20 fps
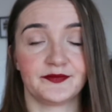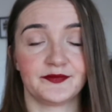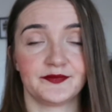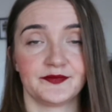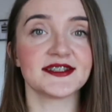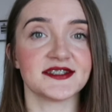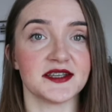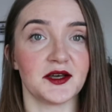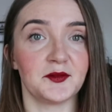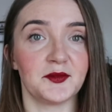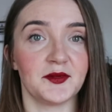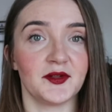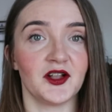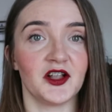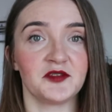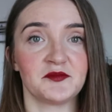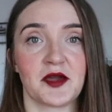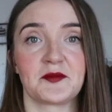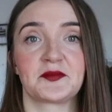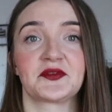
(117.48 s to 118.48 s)
For example,
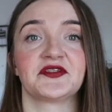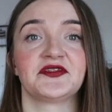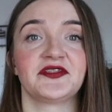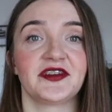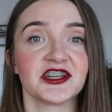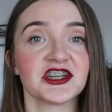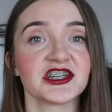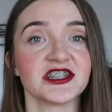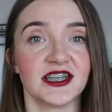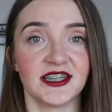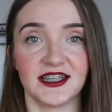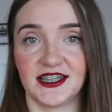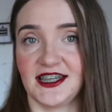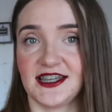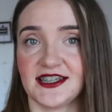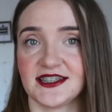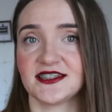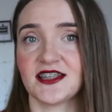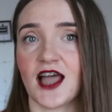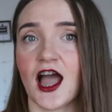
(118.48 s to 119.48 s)
on my professional
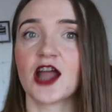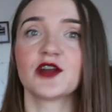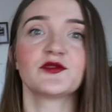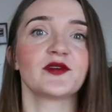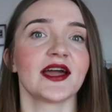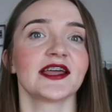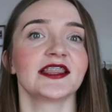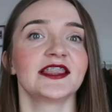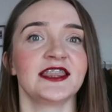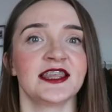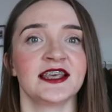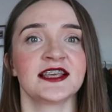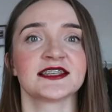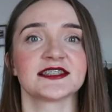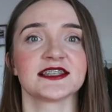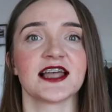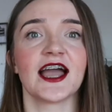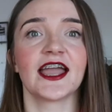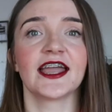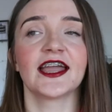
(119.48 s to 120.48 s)
list, I write things
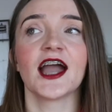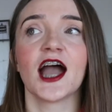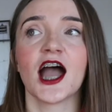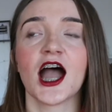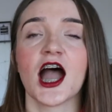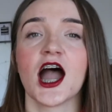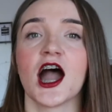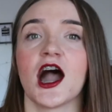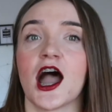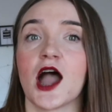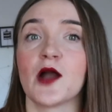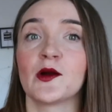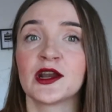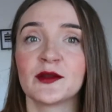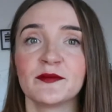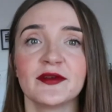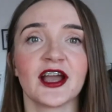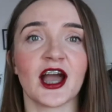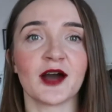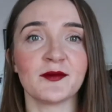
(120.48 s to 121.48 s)
like I want
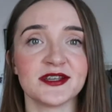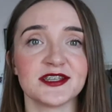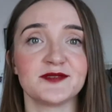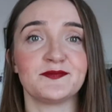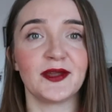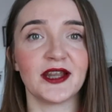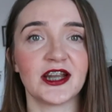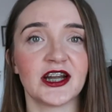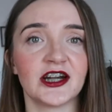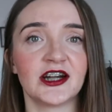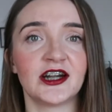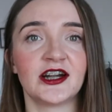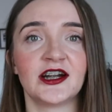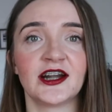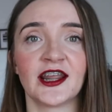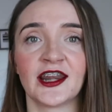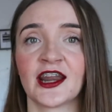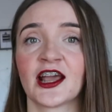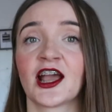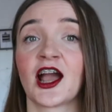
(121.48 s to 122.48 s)
to become a speaker
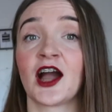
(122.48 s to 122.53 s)
in a